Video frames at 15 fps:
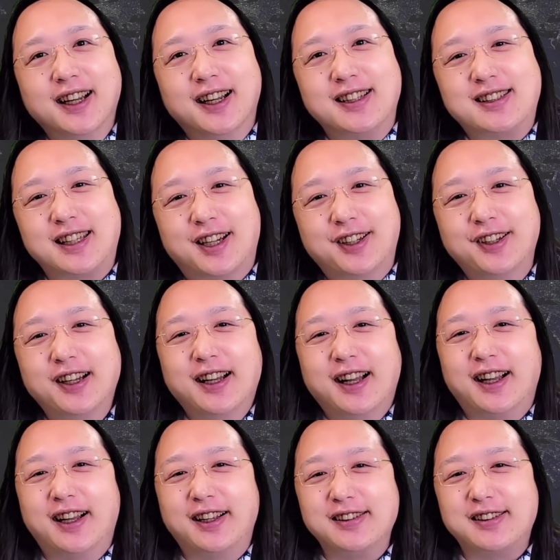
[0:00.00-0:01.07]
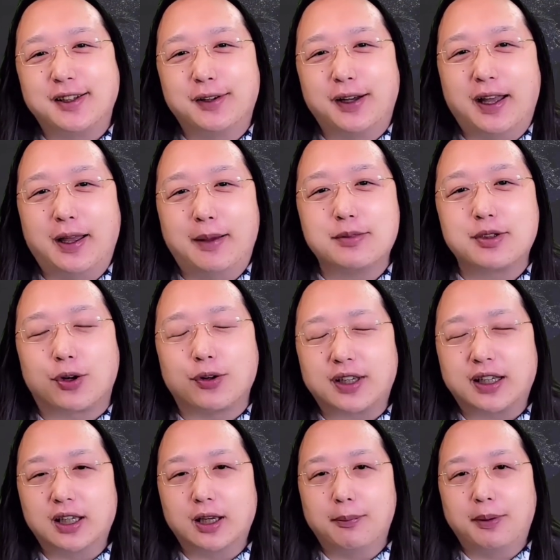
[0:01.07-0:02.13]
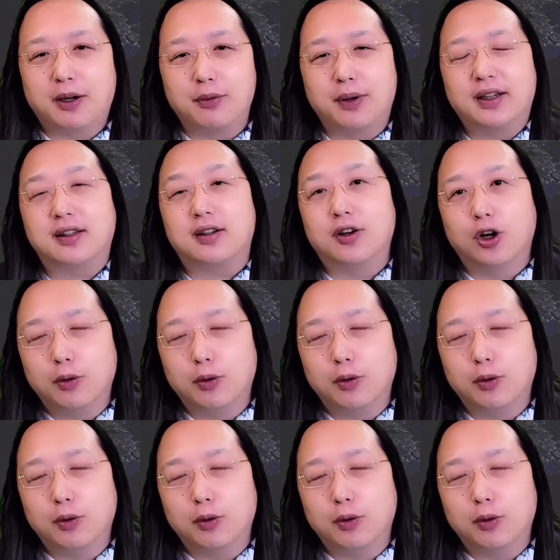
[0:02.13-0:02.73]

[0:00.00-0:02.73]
So I'm talking about radical